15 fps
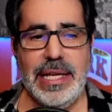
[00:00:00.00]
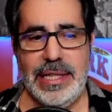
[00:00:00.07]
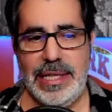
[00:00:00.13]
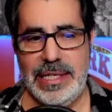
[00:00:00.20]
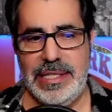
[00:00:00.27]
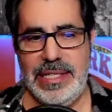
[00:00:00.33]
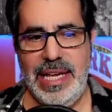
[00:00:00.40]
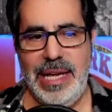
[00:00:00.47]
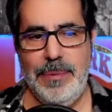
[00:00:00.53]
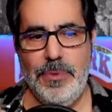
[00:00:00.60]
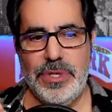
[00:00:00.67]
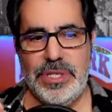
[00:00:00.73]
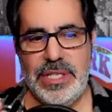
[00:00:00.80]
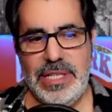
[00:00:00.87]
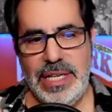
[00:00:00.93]
the team
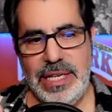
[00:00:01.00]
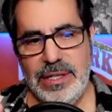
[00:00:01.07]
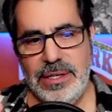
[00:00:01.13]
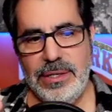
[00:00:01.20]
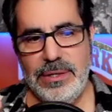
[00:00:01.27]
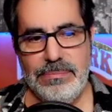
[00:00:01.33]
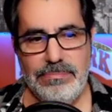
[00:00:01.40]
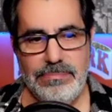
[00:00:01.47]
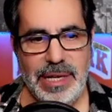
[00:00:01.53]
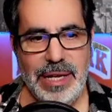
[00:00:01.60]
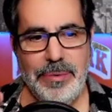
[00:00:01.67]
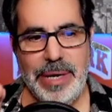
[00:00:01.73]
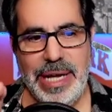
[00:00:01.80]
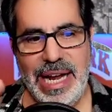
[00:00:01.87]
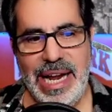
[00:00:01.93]
was still,
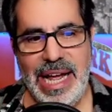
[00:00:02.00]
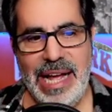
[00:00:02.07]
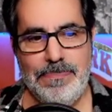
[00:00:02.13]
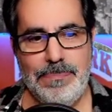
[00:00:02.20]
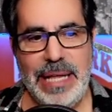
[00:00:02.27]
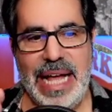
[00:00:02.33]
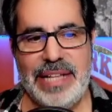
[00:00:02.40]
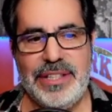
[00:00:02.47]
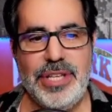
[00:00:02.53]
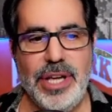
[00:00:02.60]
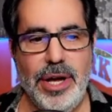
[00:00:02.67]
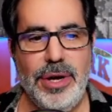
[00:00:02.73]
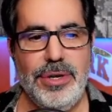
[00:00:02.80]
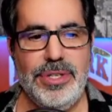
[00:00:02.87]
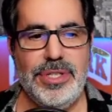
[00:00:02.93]
we kind of had
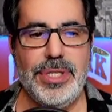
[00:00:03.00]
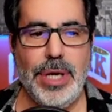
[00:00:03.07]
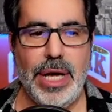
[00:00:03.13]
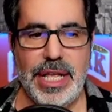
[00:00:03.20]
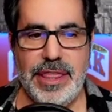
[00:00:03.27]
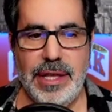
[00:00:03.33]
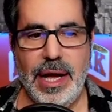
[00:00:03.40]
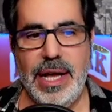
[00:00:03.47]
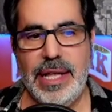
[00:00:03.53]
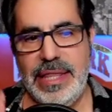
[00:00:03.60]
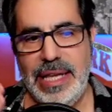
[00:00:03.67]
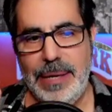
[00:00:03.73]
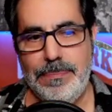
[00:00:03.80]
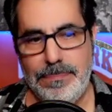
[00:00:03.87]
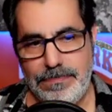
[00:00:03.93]
plateaued. So I
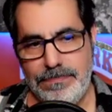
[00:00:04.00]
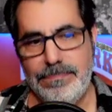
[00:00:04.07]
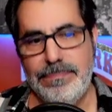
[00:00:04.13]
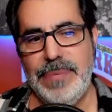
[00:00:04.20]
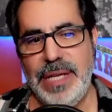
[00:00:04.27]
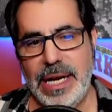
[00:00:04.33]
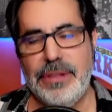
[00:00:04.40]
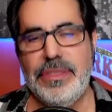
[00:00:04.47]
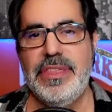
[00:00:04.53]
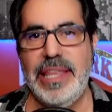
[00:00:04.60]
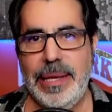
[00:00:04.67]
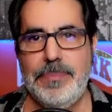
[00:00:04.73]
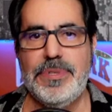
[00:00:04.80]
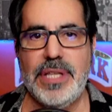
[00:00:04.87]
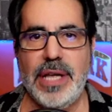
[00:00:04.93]
think
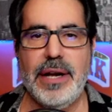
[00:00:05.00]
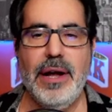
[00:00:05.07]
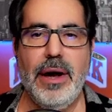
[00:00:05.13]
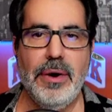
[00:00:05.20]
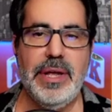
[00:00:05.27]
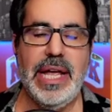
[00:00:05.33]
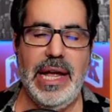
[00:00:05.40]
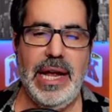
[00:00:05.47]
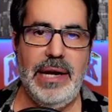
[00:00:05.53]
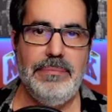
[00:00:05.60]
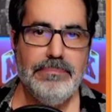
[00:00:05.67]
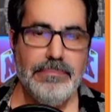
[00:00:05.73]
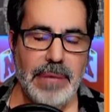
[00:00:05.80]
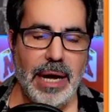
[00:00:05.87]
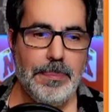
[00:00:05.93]
Thibs thought, okay,
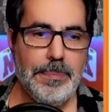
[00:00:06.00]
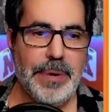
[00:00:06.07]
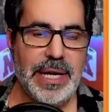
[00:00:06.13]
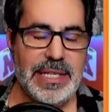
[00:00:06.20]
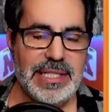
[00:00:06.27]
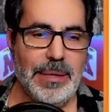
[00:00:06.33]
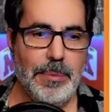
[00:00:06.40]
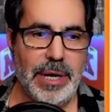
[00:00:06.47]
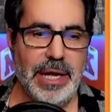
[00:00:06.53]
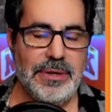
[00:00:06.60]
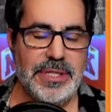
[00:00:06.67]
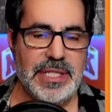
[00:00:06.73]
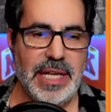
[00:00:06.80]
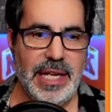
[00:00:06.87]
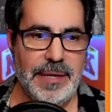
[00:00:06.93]
I'll bring someone
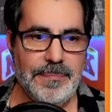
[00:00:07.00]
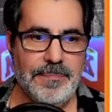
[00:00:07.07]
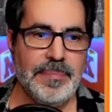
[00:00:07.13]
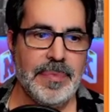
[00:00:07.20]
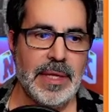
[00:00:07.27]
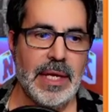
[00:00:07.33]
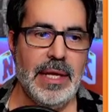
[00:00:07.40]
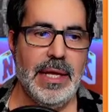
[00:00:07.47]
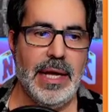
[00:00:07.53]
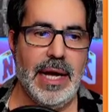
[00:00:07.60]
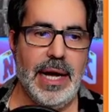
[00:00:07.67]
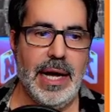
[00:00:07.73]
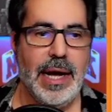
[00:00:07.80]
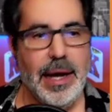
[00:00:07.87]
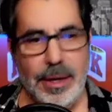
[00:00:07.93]
else in,
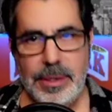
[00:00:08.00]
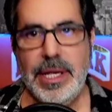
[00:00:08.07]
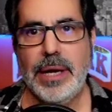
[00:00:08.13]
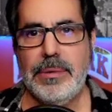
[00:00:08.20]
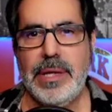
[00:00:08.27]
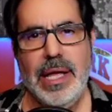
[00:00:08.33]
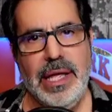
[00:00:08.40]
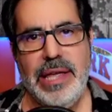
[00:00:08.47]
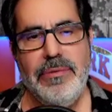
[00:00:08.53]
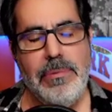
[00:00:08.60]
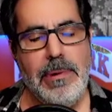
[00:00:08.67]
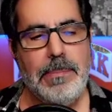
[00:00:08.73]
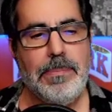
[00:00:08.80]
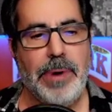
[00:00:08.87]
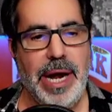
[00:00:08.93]
give him
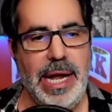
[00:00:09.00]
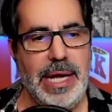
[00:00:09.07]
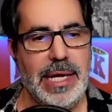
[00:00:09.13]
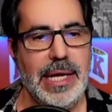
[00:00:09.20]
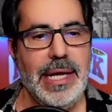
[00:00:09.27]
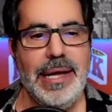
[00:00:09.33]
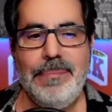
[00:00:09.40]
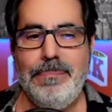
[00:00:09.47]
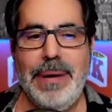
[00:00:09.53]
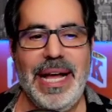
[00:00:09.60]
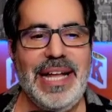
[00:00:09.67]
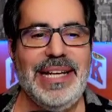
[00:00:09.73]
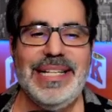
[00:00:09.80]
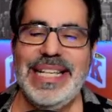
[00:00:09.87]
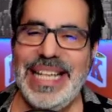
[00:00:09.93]
a break.
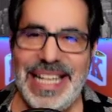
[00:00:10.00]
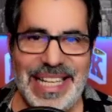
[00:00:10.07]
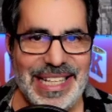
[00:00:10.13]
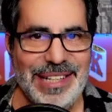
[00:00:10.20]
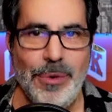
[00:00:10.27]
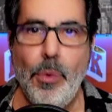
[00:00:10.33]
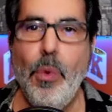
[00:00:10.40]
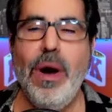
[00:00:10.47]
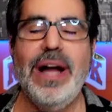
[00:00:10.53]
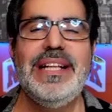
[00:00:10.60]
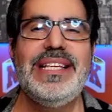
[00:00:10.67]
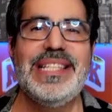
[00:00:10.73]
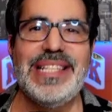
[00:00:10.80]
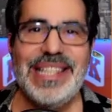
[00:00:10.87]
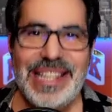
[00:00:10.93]
But
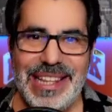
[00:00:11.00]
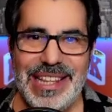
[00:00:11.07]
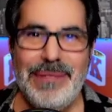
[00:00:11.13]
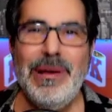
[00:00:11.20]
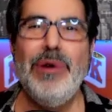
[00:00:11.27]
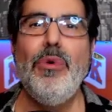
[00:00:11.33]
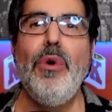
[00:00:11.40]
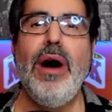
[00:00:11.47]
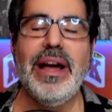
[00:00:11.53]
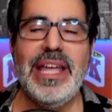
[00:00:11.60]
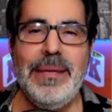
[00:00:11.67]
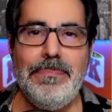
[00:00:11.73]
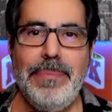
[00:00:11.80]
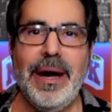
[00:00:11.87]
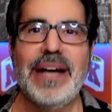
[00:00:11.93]
once the Milwaukee
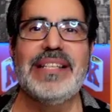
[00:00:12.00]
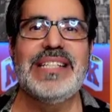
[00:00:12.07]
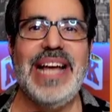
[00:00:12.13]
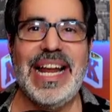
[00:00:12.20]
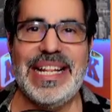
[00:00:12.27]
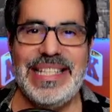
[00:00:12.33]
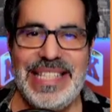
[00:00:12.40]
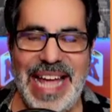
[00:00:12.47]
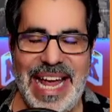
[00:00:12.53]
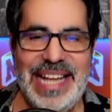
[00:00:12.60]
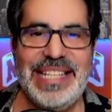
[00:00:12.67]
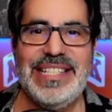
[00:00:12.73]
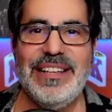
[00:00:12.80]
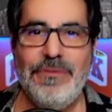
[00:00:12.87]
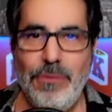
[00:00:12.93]
Bucks got a
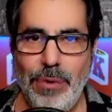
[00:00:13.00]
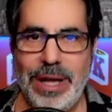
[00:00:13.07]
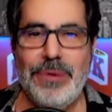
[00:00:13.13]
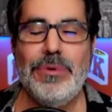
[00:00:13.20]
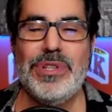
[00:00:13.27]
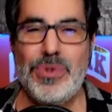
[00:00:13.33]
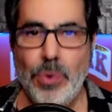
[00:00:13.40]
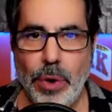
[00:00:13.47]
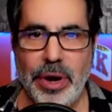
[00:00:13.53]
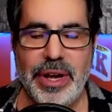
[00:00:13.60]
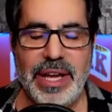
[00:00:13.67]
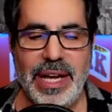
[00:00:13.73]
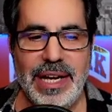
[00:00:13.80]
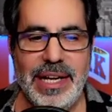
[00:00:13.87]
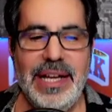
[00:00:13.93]
taste of what was
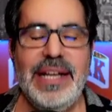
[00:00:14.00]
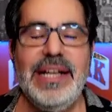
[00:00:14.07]
working,